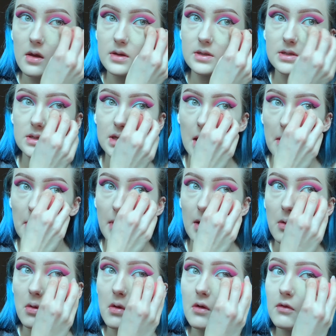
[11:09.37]
set my
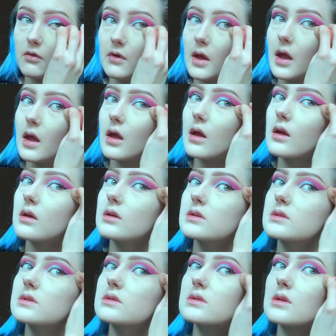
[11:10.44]
whole
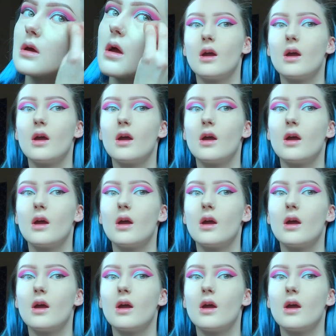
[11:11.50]
face.